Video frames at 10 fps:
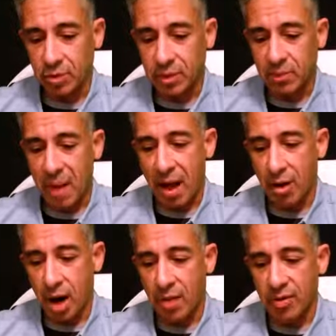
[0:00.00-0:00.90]

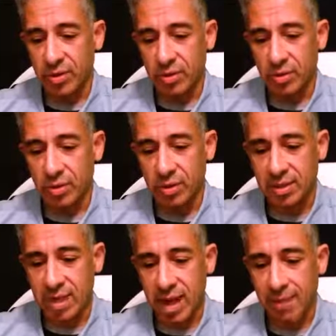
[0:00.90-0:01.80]
inspire others to do the
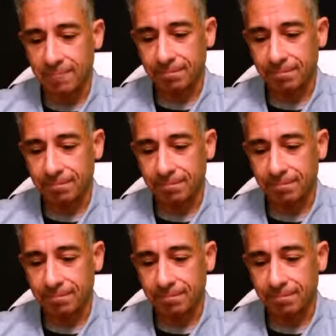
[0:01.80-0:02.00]
same.